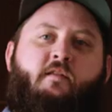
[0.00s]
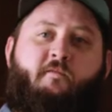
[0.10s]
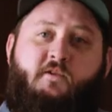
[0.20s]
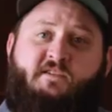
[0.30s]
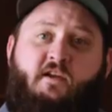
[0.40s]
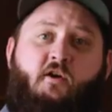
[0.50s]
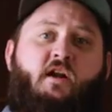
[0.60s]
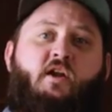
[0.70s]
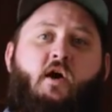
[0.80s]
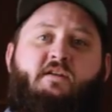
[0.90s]
The first thing you're going
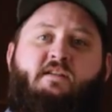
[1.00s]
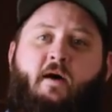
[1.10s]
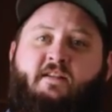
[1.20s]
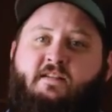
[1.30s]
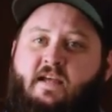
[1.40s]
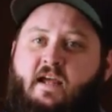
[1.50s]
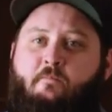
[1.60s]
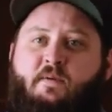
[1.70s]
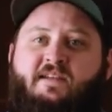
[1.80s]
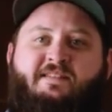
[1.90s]
to notice about this
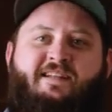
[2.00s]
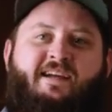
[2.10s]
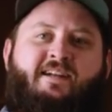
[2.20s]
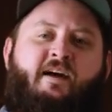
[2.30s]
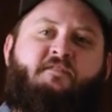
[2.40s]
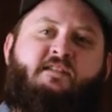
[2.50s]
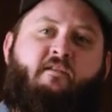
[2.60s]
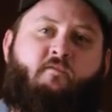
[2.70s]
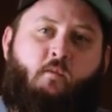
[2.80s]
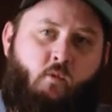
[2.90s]
8-piece steak knife
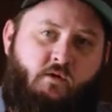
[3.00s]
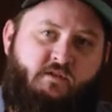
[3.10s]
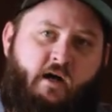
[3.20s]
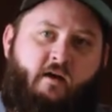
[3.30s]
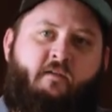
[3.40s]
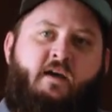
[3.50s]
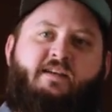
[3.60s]
set from Wüsthof